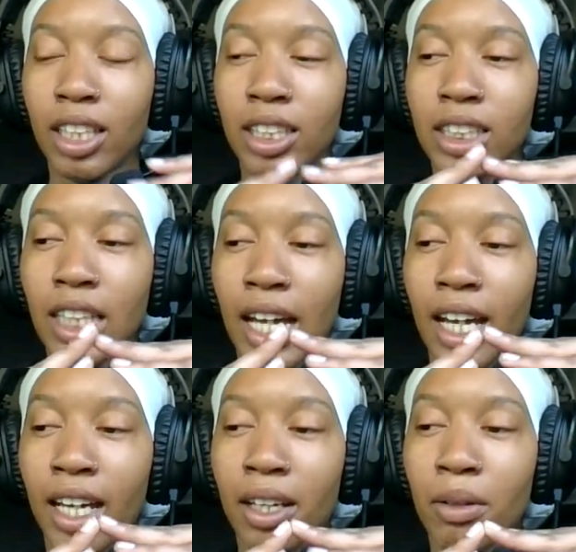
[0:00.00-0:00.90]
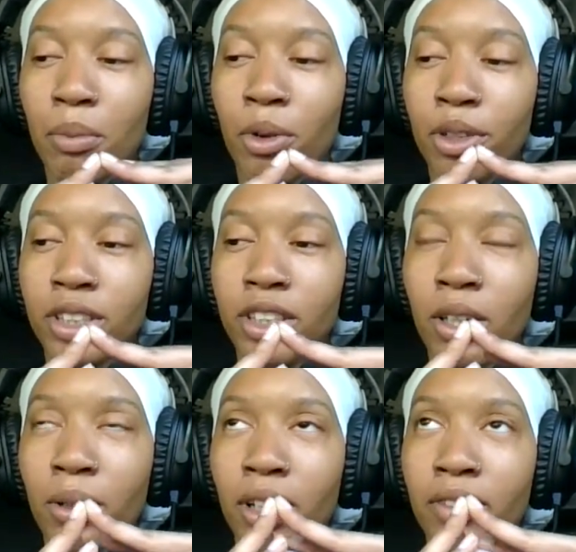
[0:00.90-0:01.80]
it's like more
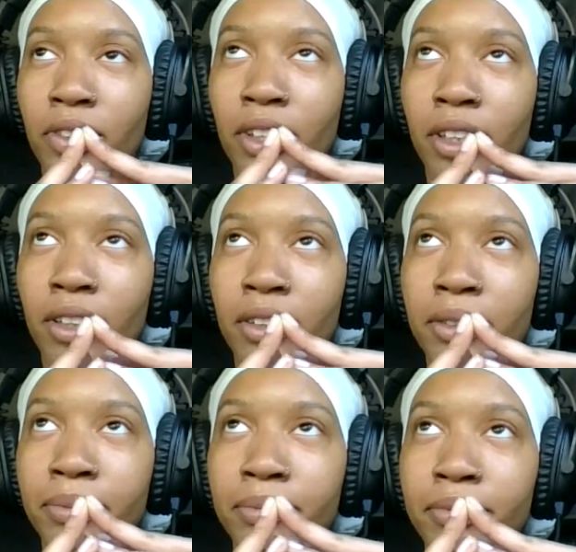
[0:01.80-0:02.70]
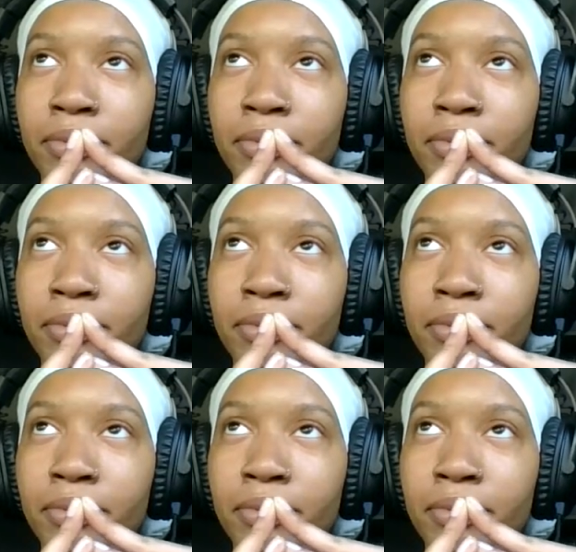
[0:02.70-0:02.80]
so of um